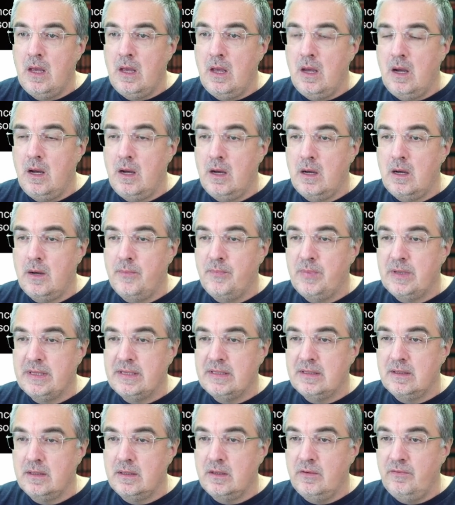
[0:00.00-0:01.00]

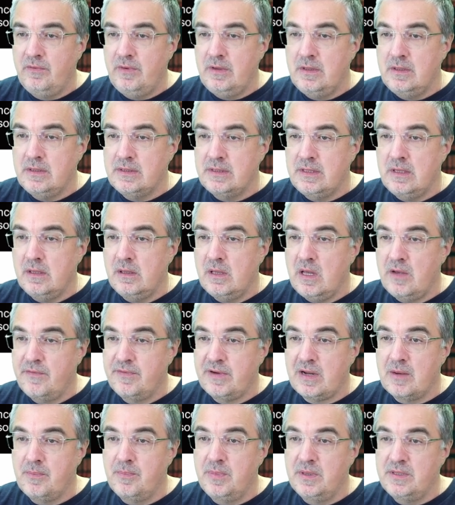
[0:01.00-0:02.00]
but we still
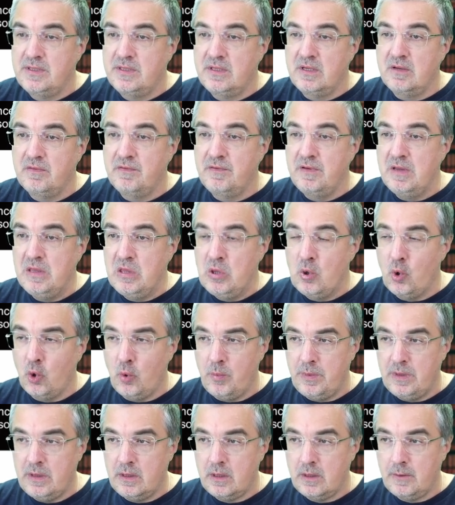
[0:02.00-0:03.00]
have capacitive
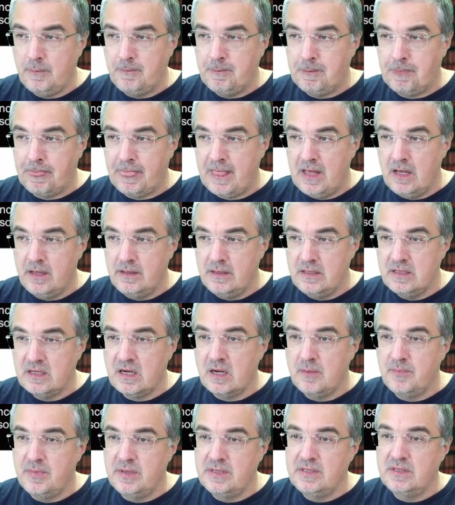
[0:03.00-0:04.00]
phenomena and this
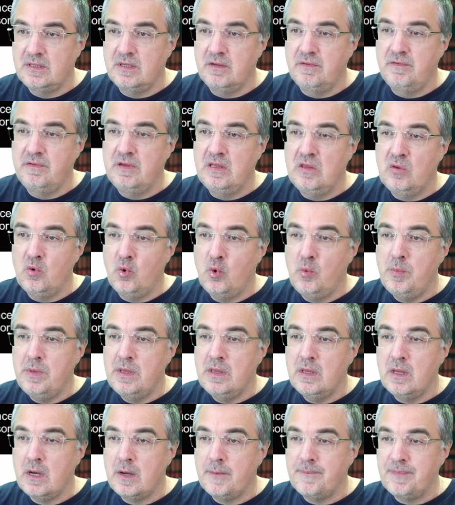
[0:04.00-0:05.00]
capacitive
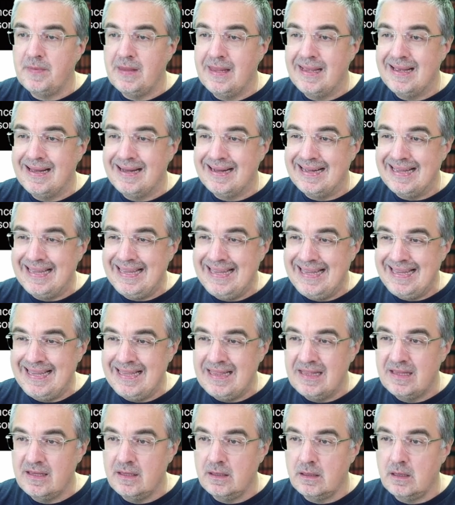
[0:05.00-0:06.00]
phenomena
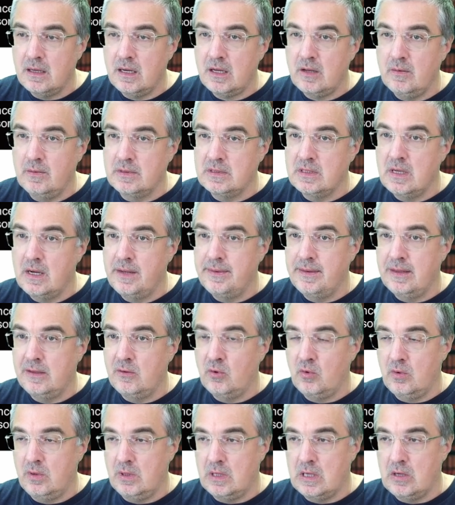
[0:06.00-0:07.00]
interact with
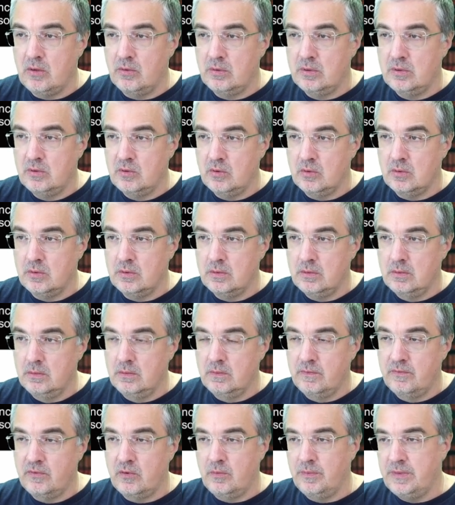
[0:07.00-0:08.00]
analog ground. So
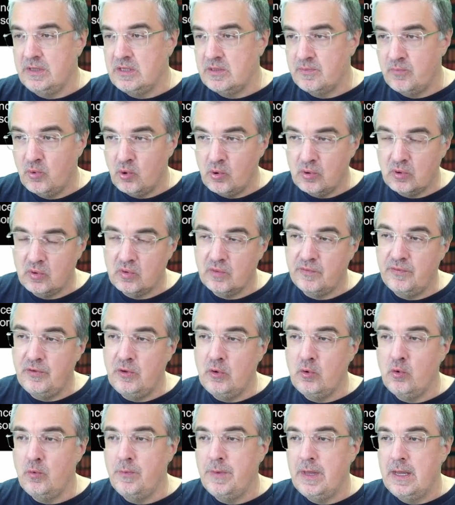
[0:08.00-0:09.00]
from this point of
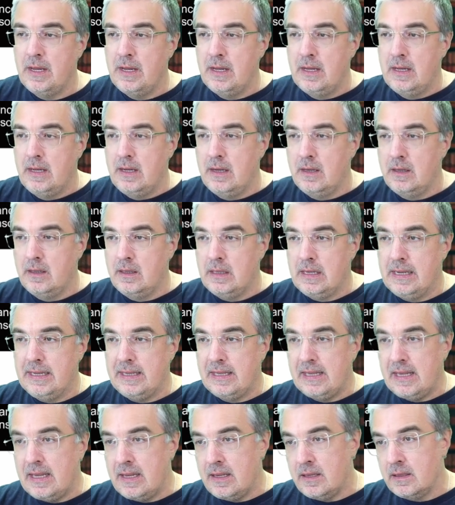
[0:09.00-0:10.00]
view,
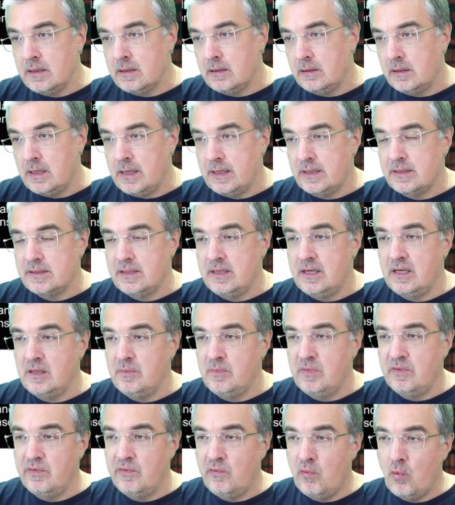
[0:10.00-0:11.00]
again, like
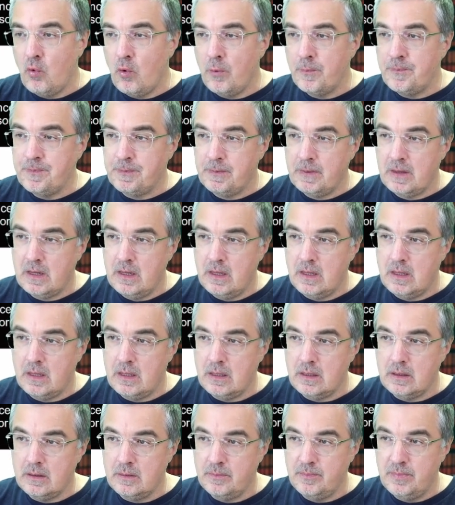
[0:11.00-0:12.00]
said before,
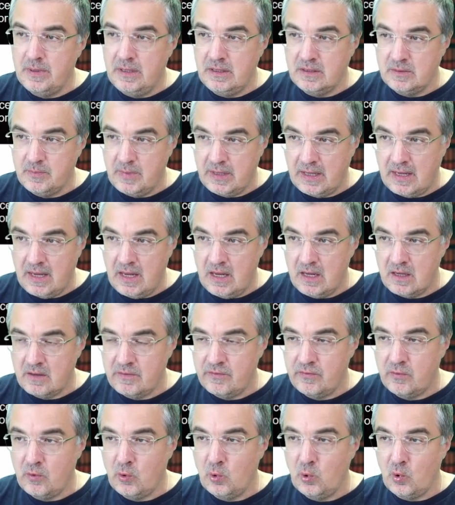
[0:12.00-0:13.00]
please be
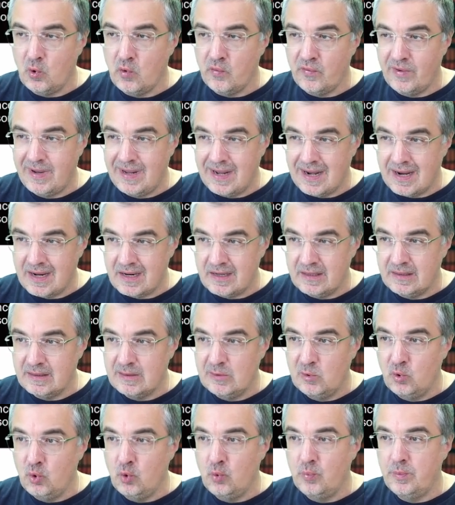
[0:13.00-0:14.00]
careful of
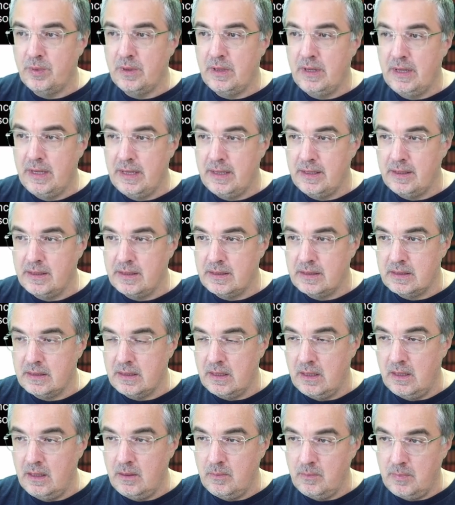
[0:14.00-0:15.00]
current loop and
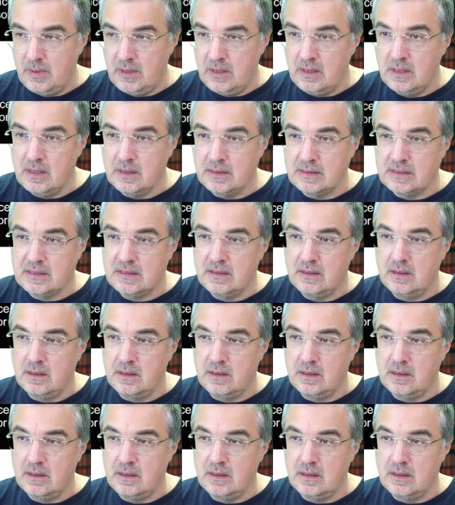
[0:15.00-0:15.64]
impedance